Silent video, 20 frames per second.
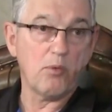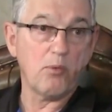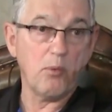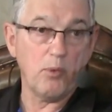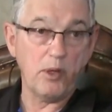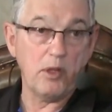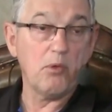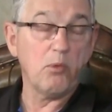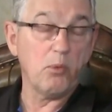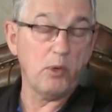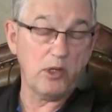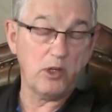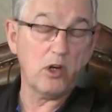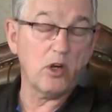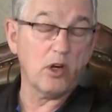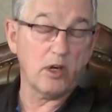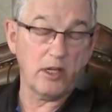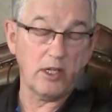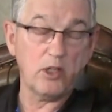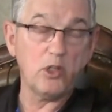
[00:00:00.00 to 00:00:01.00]
We
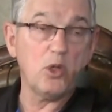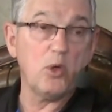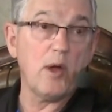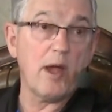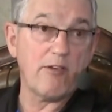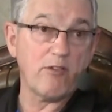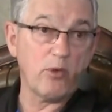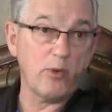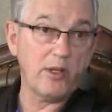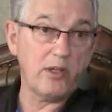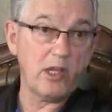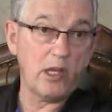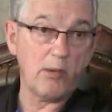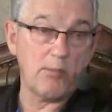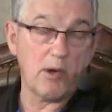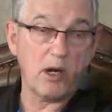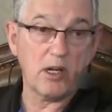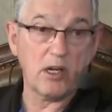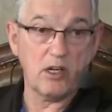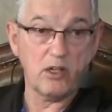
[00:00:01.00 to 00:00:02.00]
currently do have a retail
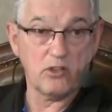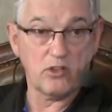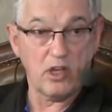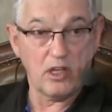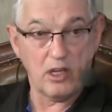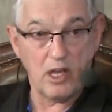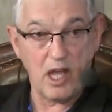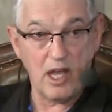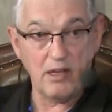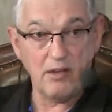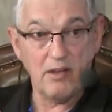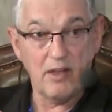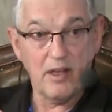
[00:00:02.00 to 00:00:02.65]
market. It's online.